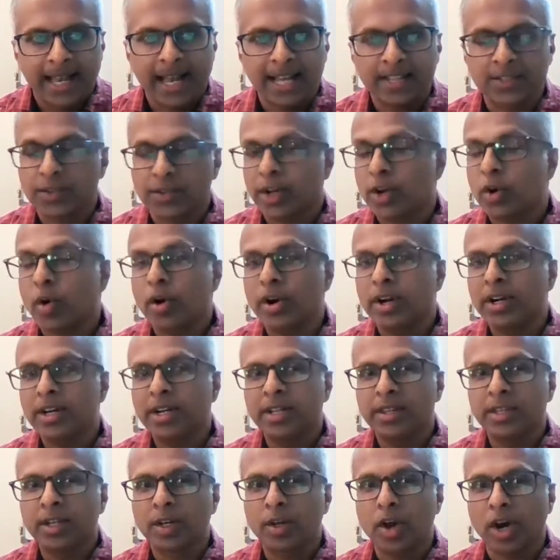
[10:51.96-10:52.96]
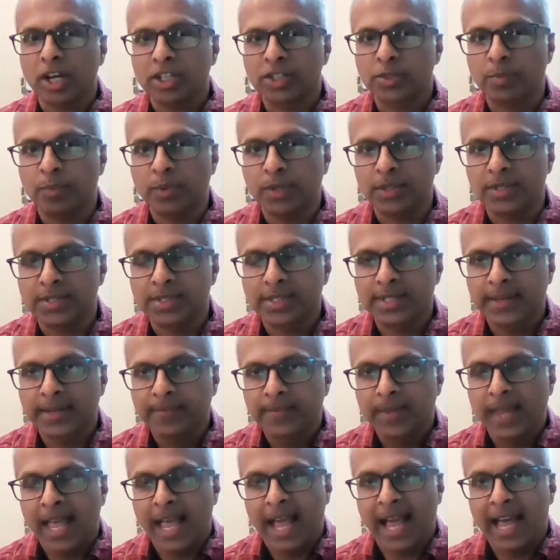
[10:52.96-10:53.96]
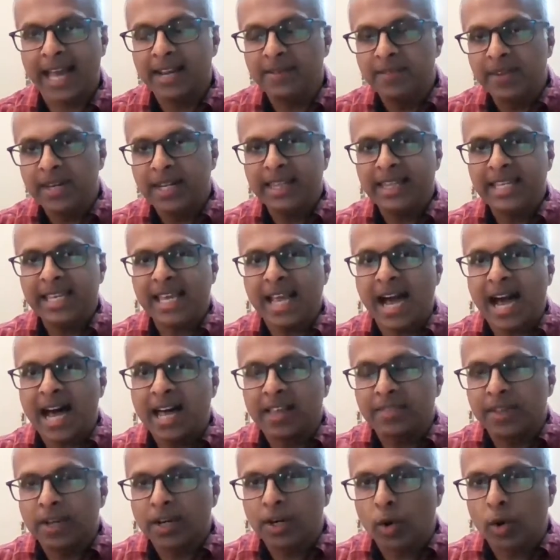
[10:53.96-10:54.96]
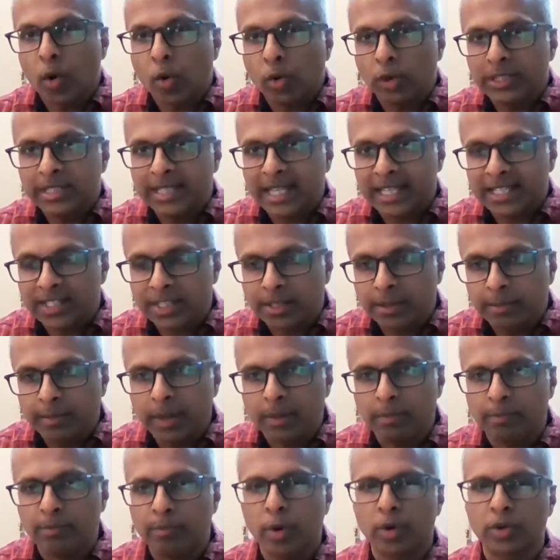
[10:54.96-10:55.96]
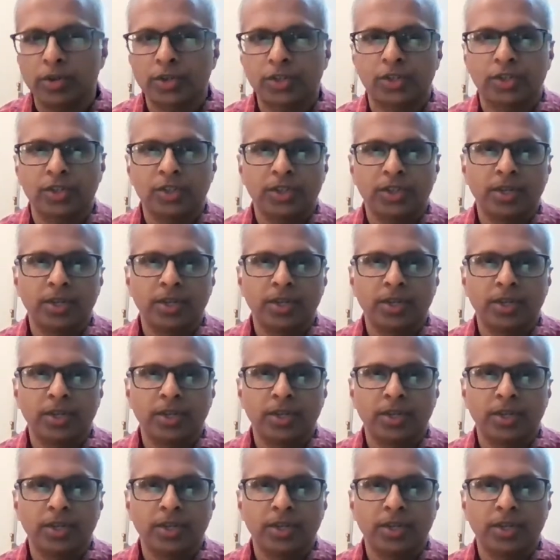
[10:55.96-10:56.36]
as recorded in the Gospels. And even in the other Old Testament books,